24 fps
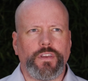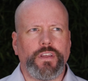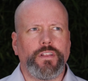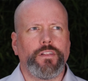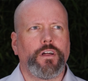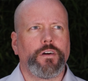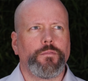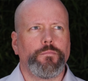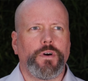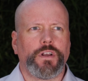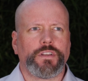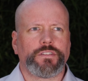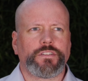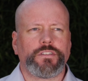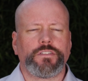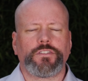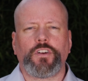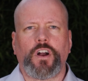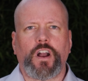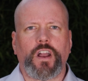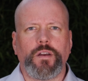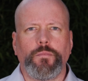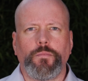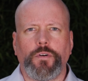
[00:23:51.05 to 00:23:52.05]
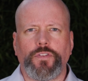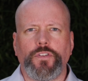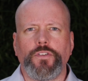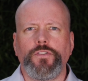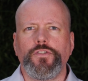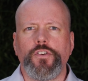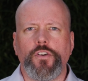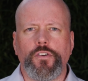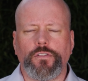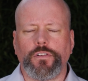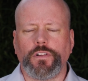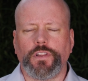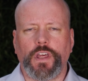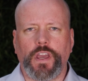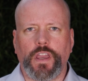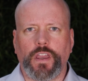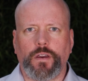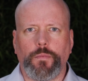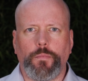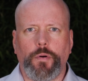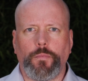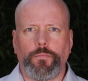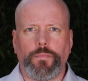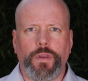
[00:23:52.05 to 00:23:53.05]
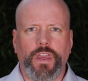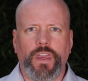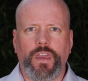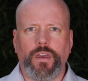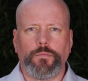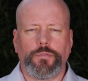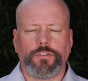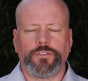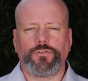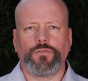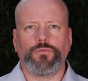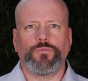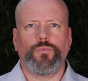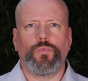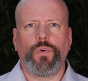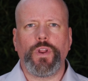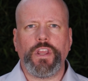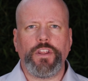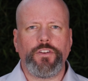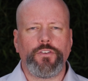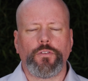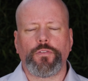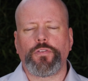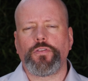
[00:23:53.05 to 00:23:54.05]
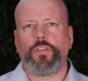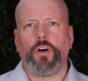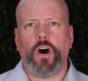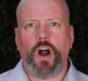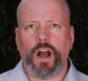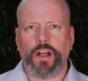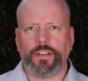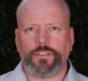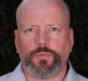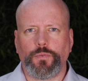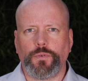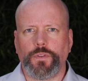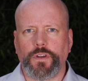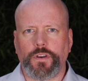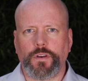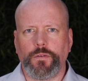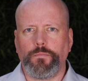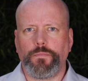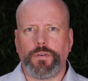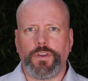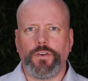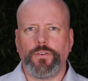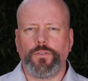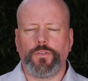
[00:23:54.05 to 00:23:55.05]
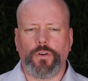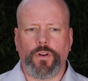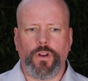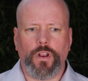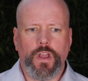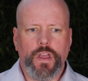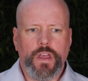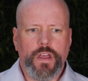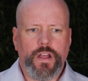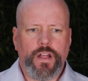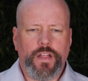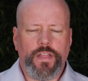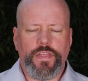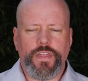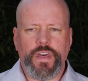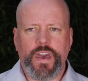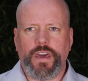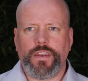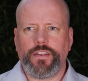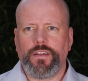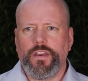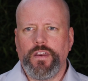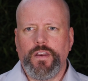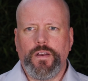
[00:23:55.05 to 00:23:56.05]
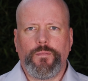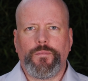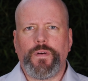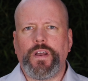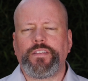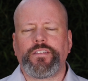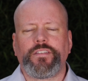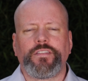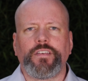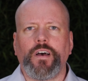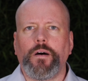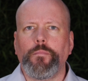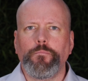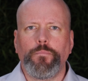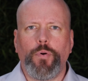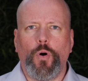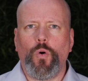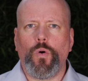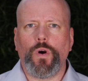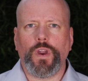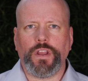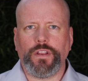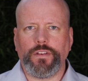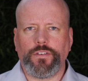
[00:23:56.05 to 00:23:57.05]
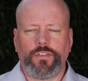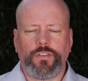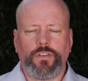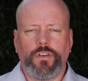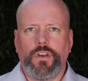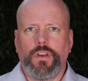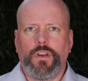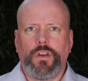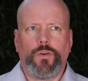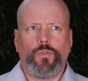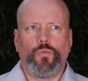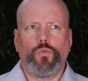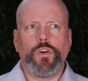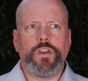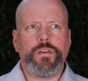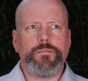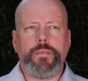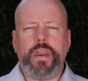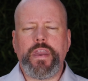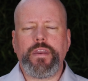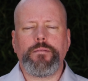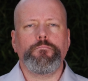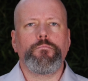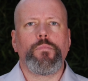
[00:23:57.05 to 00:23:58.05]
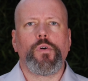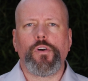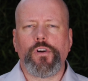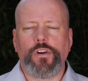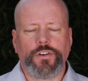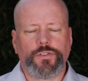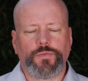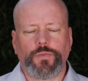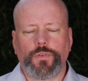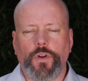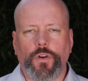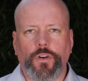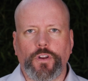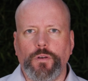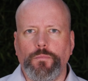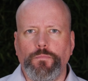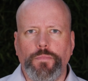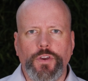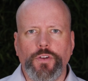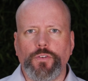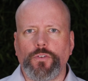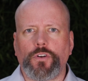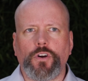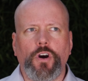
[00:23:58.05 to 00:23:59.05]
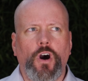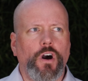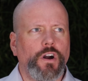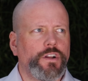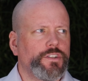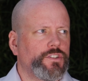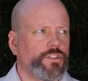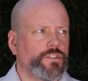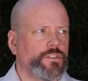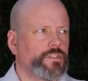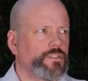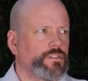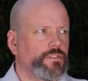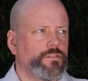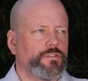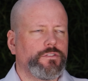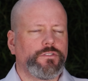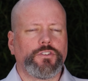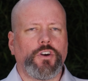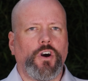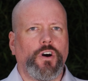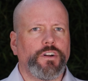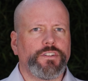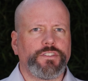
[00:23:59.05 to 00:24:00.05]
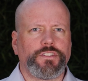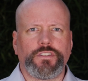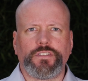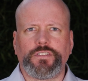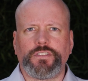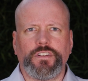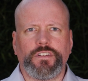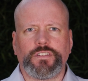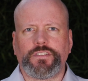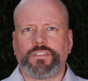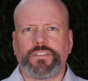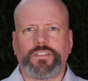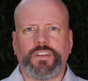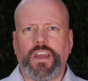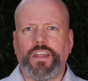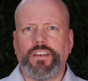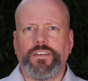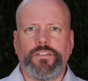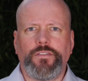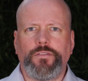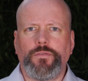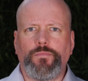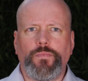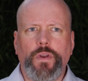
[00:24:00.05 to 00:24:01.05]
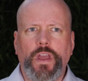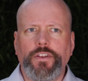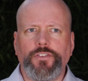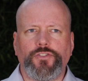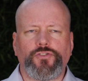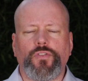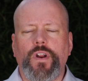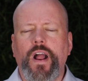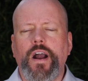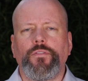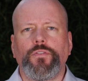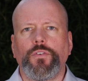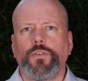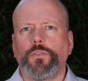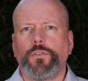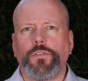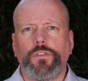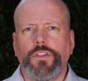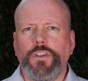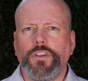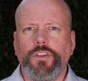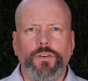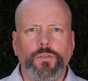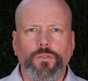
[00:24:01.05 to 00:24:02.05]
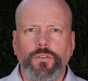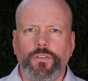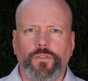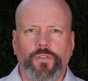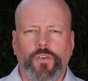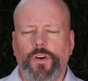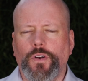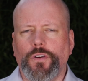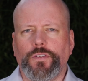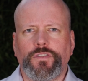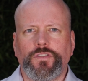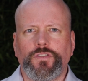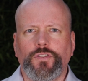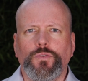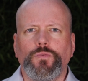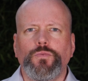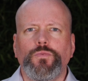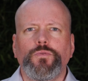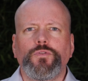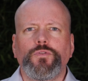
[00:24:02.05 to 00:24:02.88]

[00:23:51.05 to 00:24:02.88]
Elon Musk is talking about the Neuralink, about being able to read your thoughts with a computer, that at some point we may merge with our computer conscious consciousness and and travel the universe so